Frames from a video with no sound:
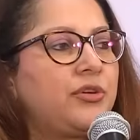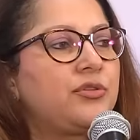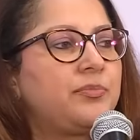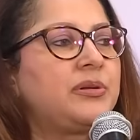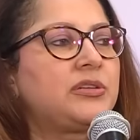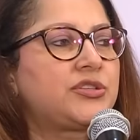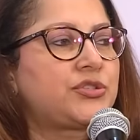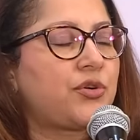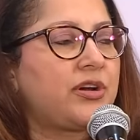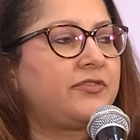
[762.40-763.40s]
to build a
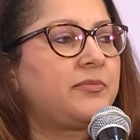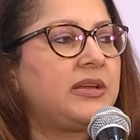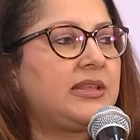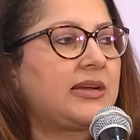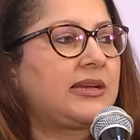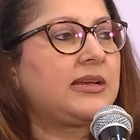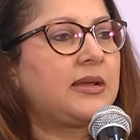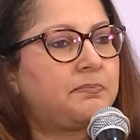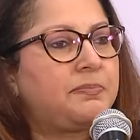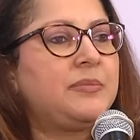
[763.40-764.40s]
story for me that can
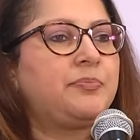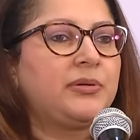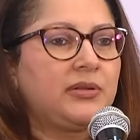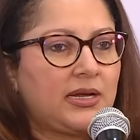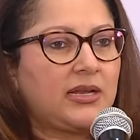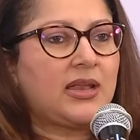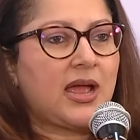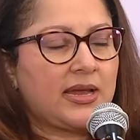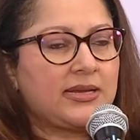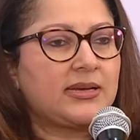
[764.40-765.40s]
get people
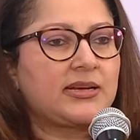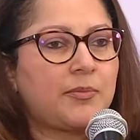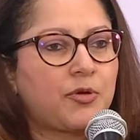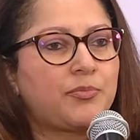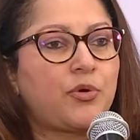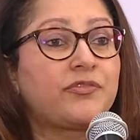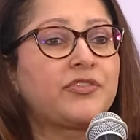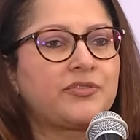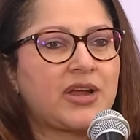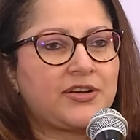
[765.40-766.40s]
aligned and come on board for
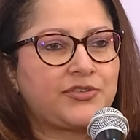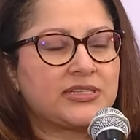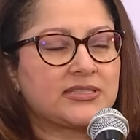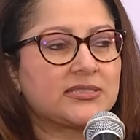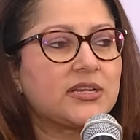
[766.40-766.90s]
the right reasons?